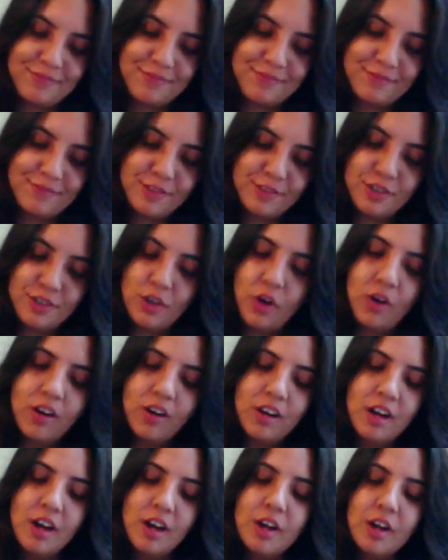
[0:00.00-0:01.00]
So
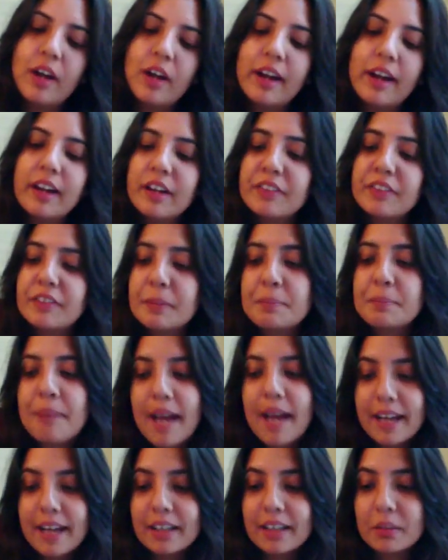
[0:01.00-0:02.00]
right off the
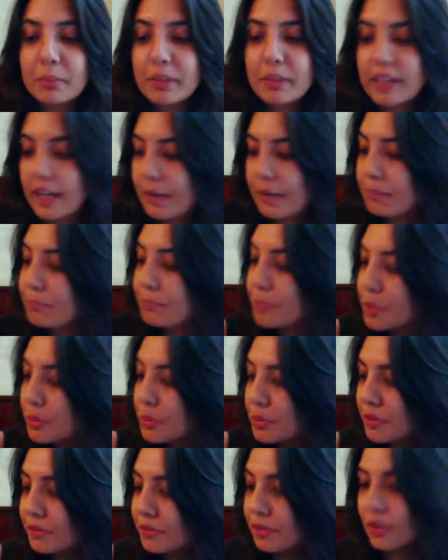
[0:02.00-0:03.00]
bat, we have
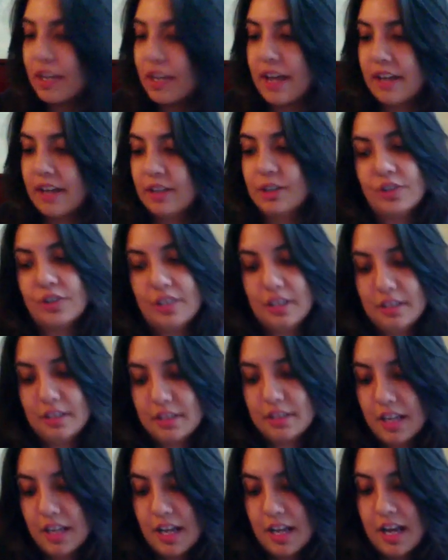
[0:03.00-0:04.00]
beautiful
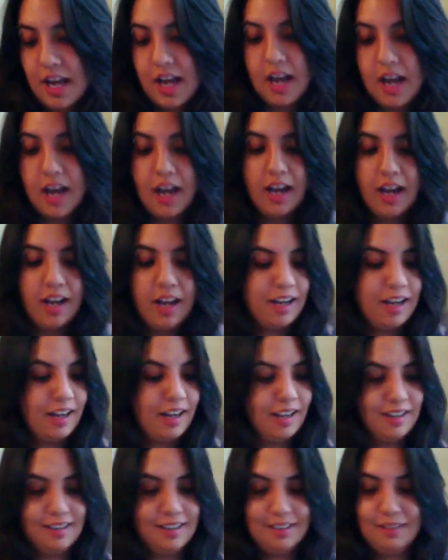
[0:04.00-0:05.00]
energies.
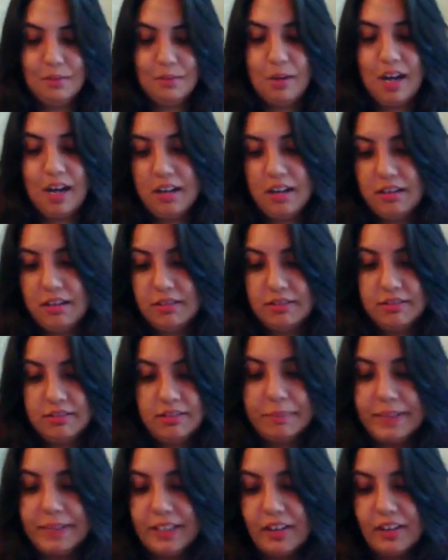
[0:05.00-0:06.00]
Wow. I
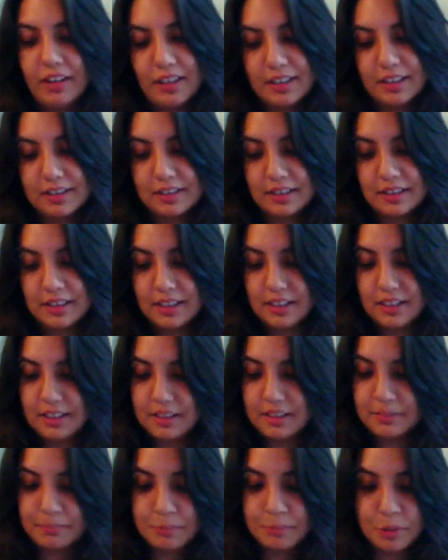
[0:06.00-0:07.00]
mean, honestly,
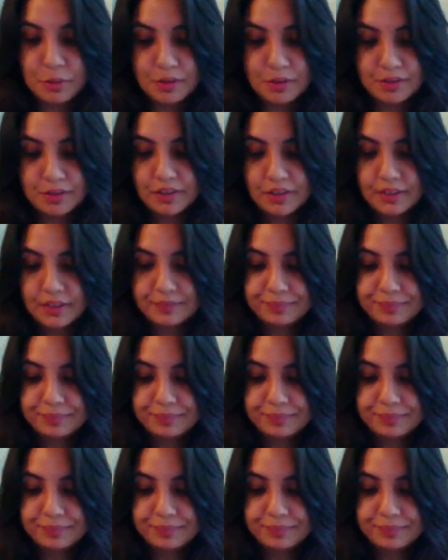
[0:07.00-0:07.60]
beautiful.